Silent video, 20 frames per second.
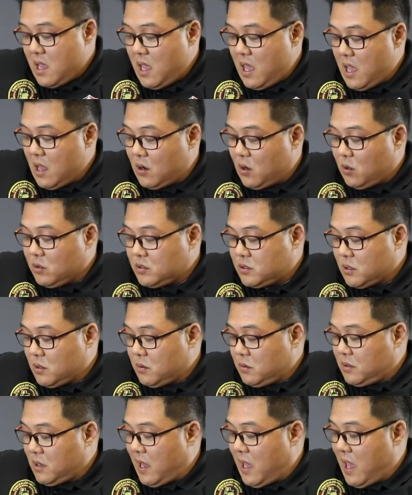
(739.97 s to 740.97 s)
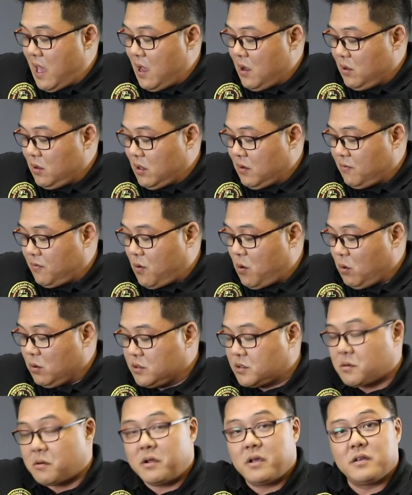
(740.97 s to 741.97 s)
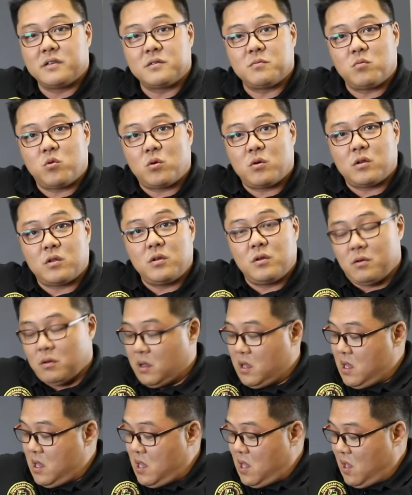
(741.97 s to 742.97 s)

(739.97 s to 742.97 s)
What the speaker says: And also, the angle of holstering is important too.